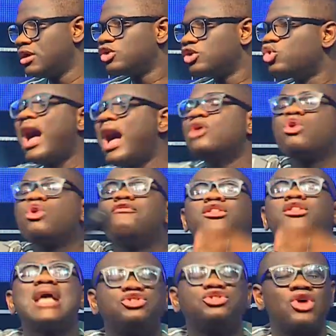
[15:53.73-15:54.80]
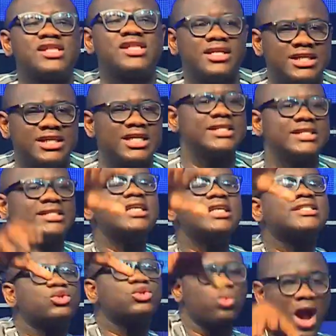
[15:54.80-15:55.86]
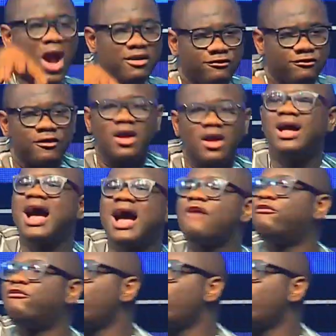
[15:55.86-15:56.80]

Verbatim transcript: So out of all that tragedy, he sent his wife and